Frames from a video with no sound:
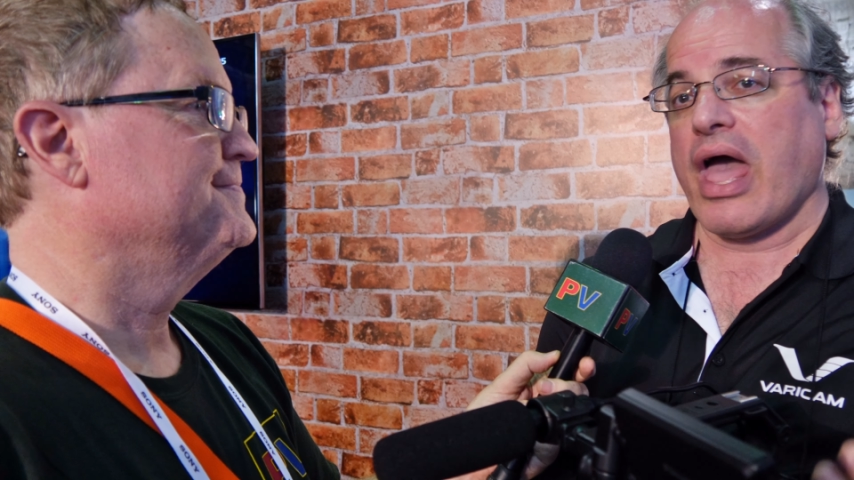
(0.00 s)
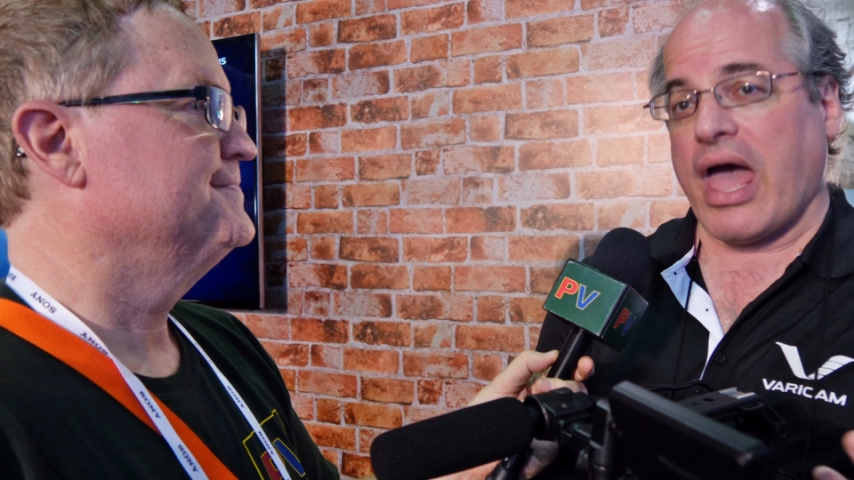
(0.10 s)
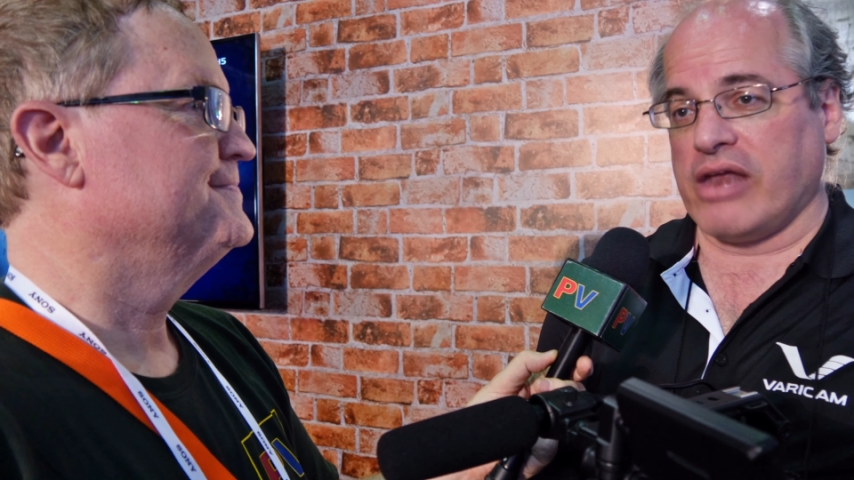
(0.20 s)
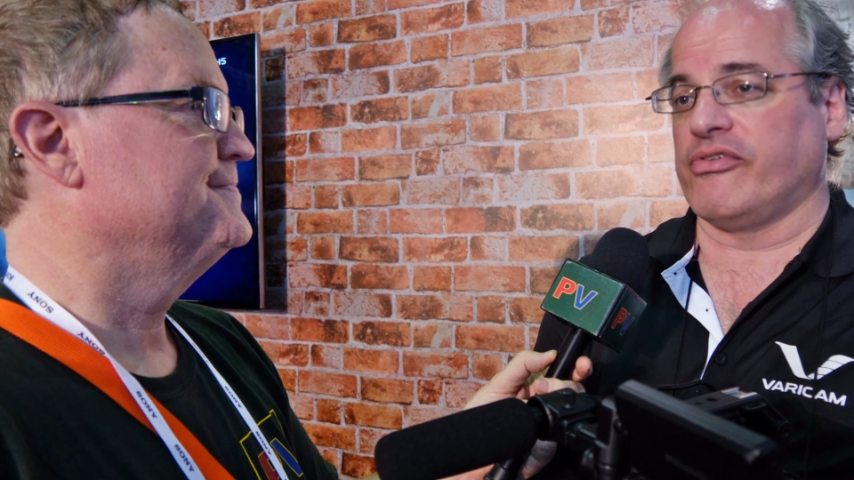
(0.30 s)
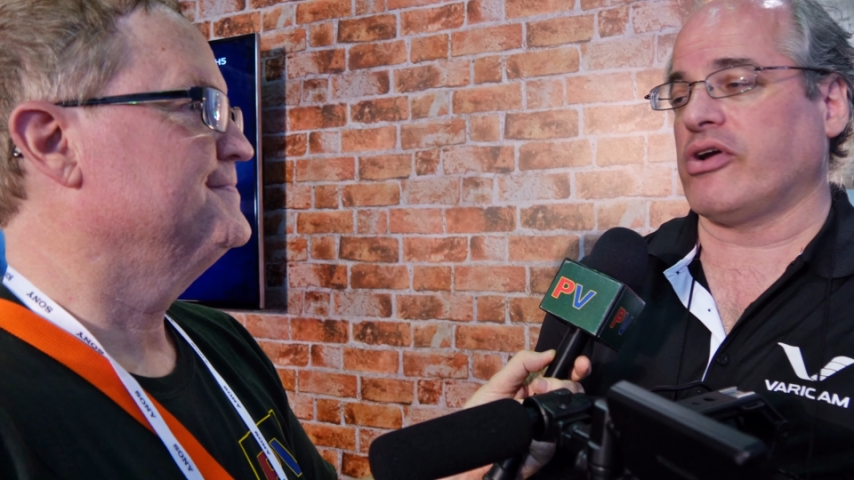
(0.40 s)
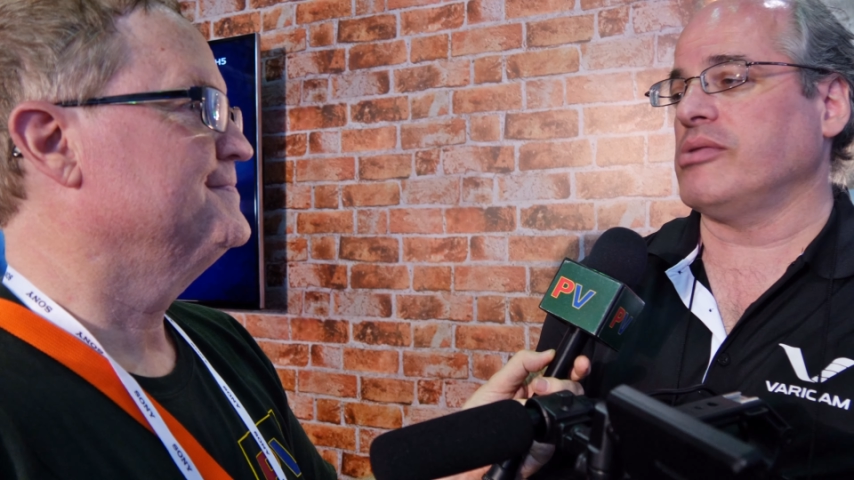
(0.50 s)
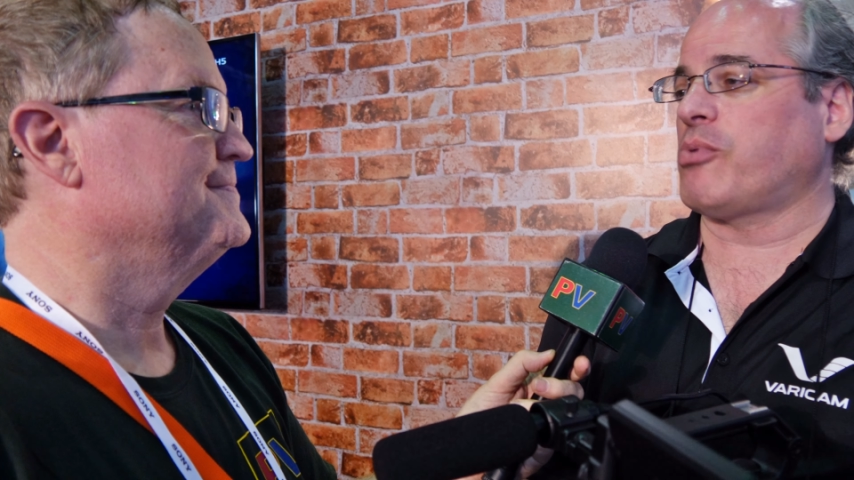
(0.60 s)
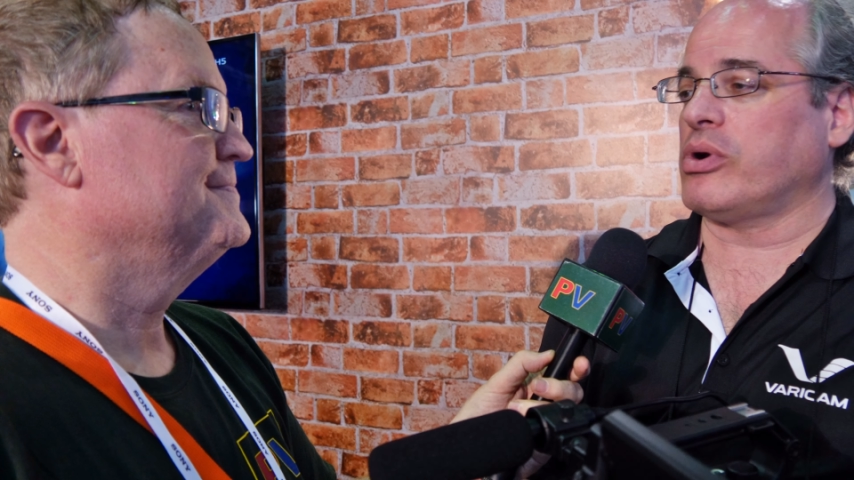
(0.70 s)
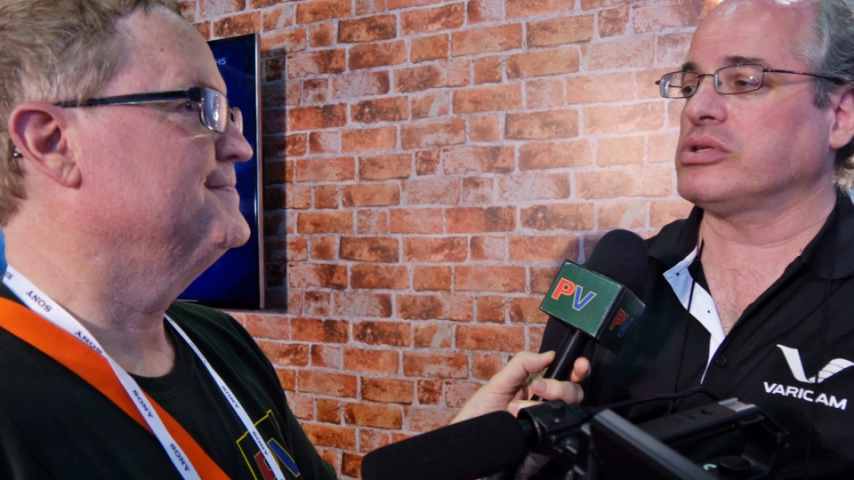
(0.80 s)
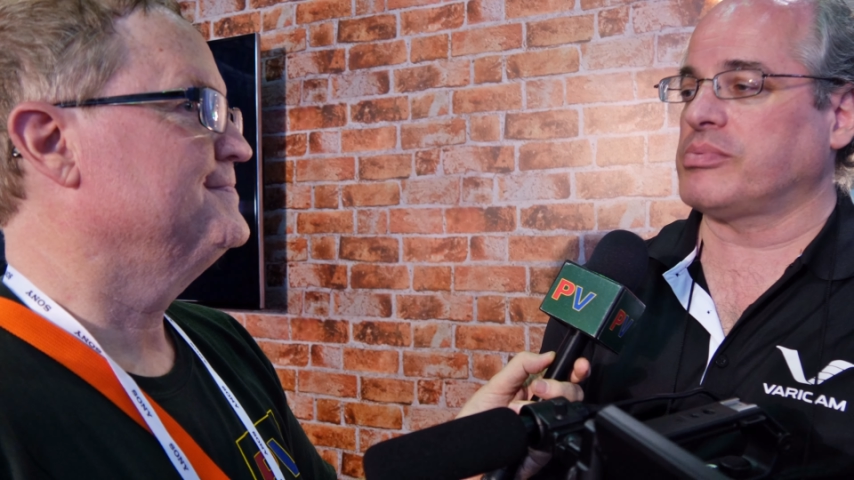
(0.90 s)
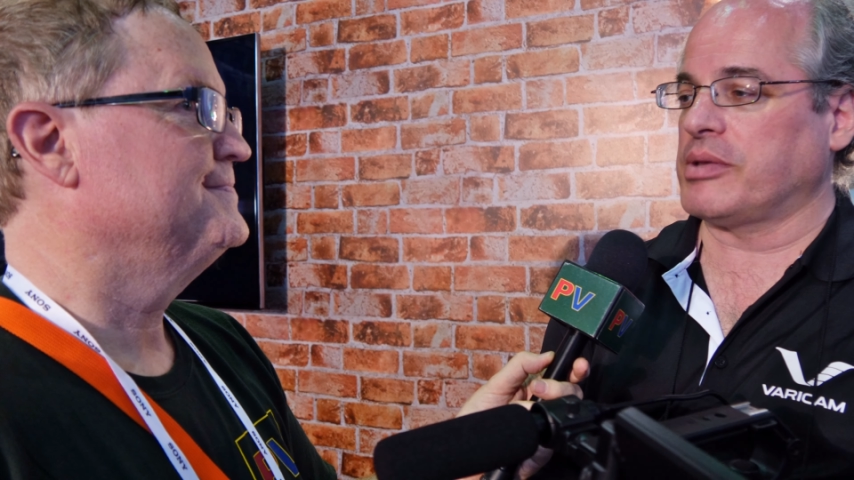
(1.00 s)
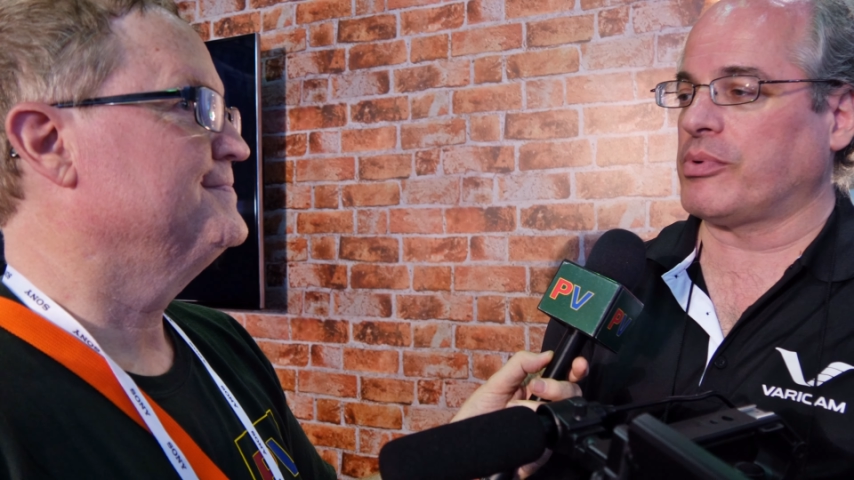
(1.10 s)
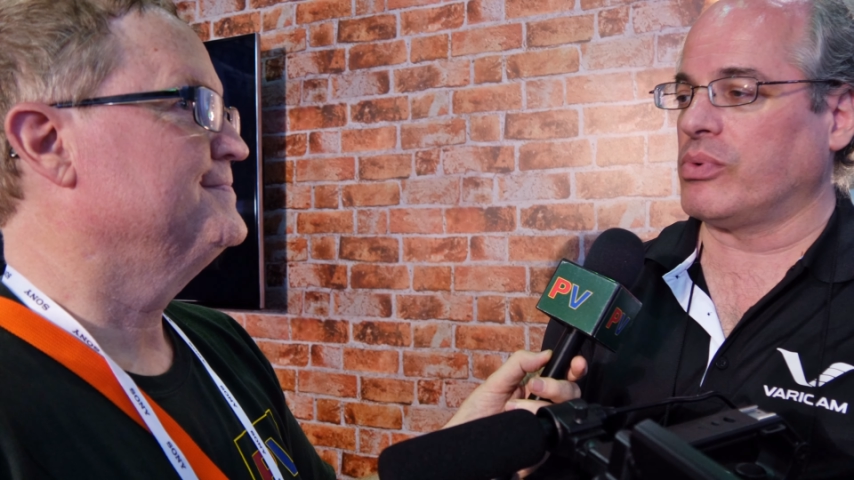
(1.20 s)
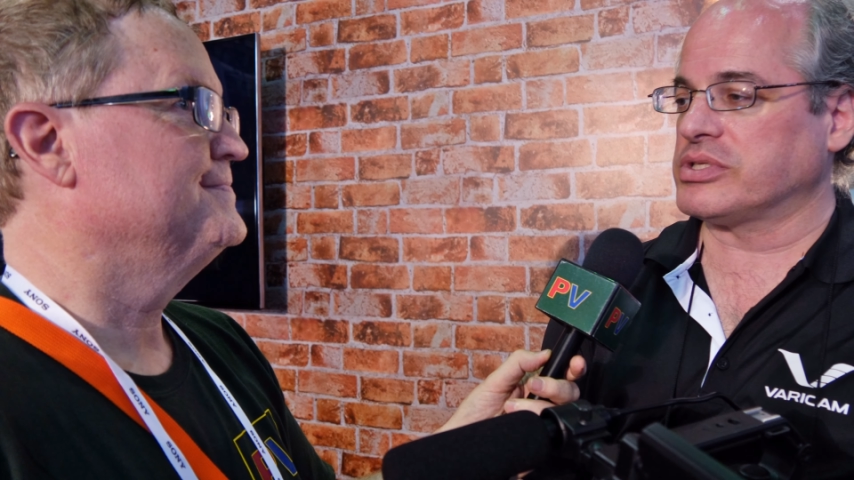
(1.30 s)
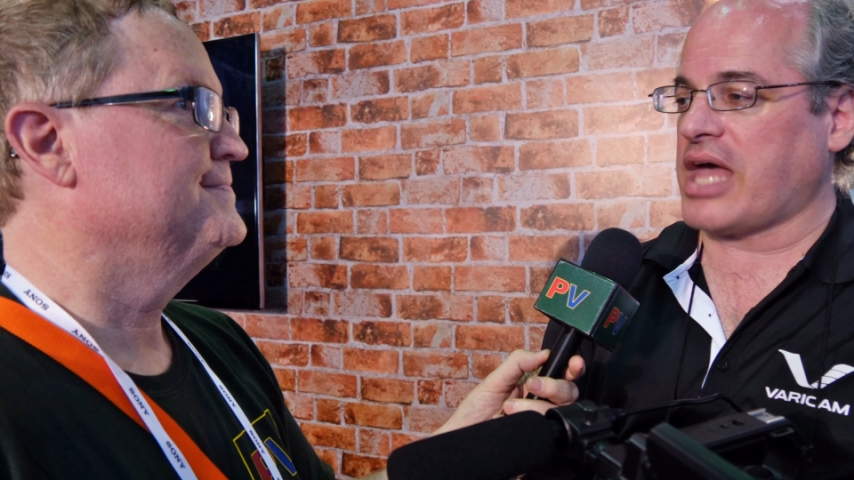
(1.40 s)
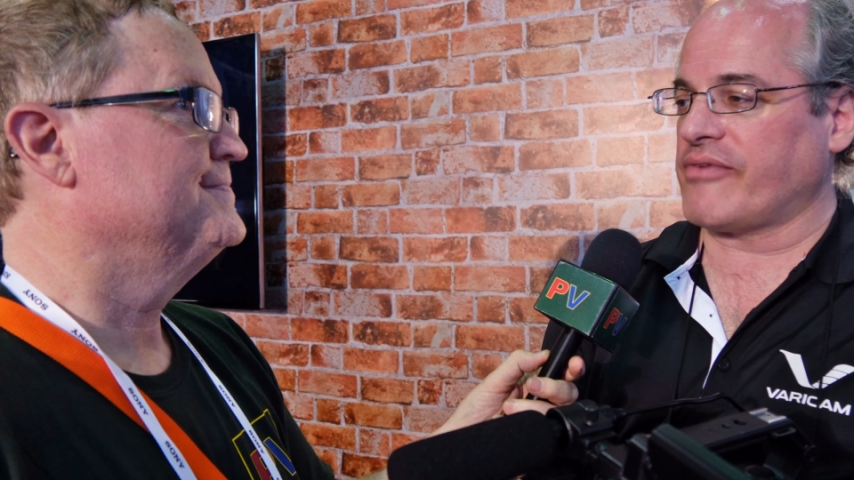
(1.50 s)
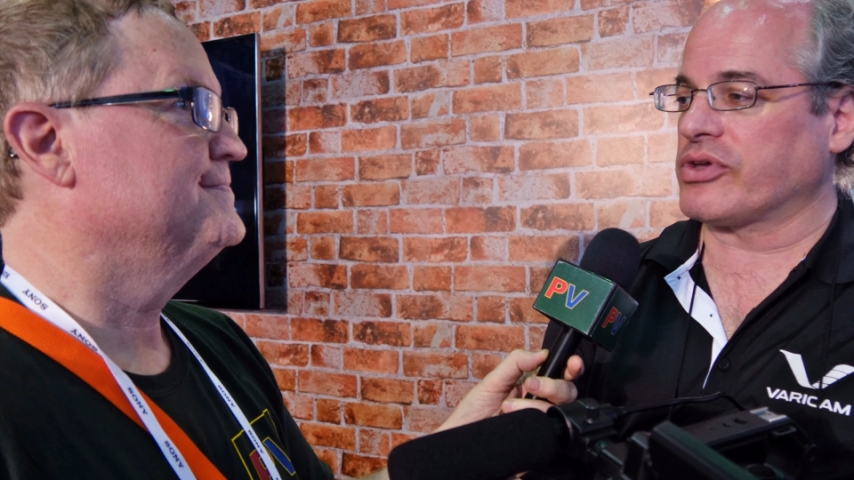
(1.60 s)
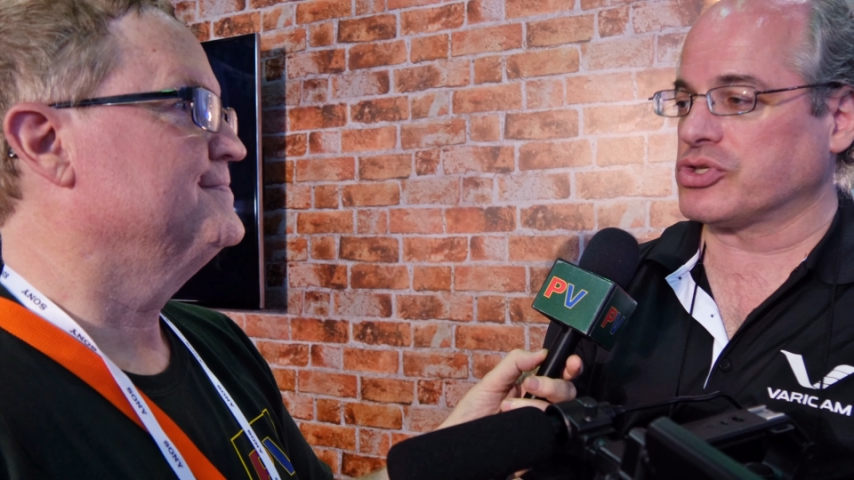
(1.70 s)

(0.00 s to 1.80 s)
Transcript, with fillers: And very important to people was having